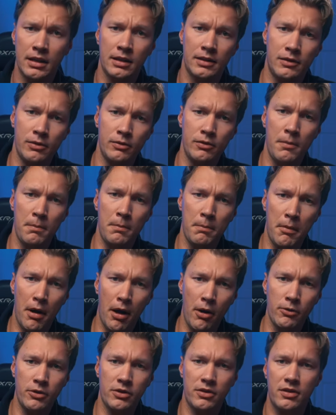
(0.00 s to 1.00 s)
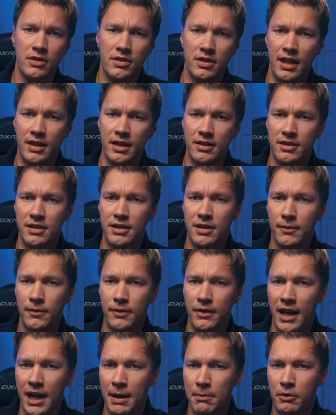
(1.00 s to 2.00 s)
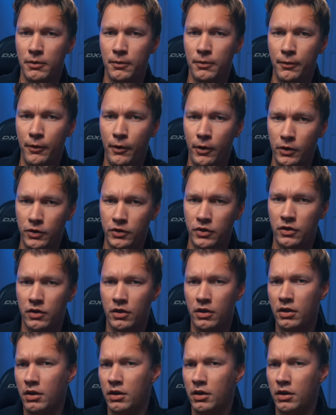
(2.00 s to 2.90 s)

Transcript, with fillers: to the most sensitive labels first,